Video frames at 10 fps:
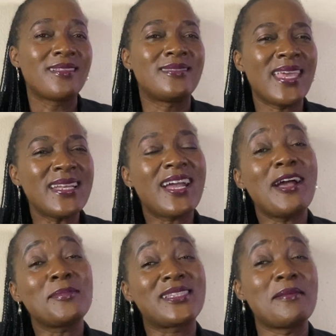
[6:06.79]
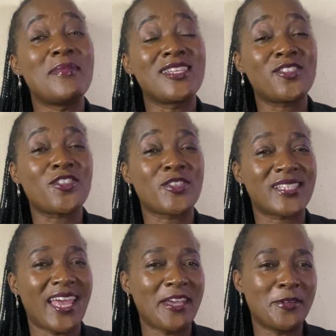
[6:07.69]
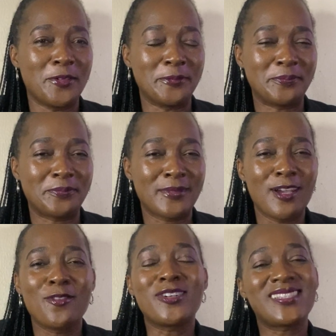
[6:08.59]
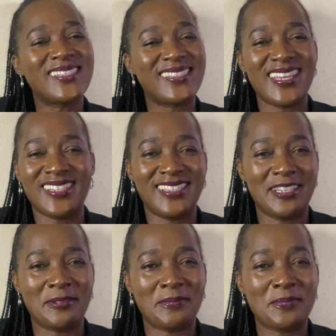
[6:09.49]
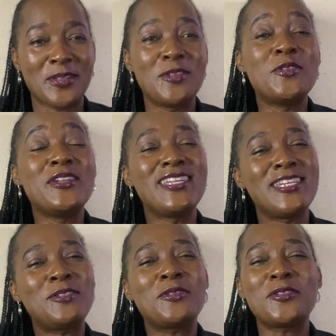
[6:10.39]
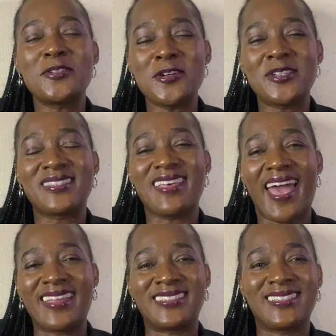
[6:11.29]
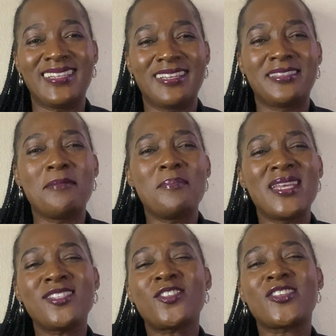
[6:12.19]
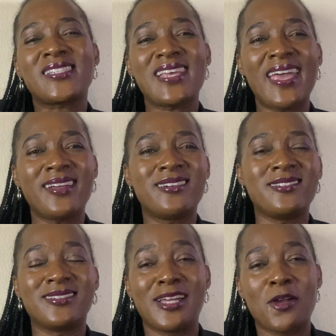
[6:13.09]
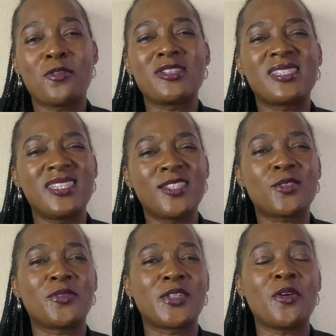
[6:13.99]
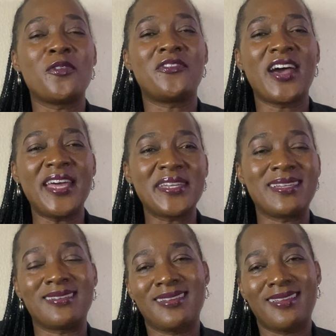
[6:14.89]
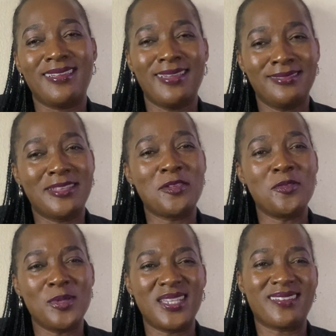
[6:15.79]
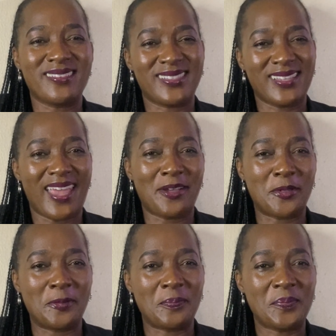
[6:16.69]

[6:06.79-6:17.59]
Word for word: Then comes the menstrual cycle. For this section, you need to know that the menstrual cycle consists of the ovarian and the uterine cycle.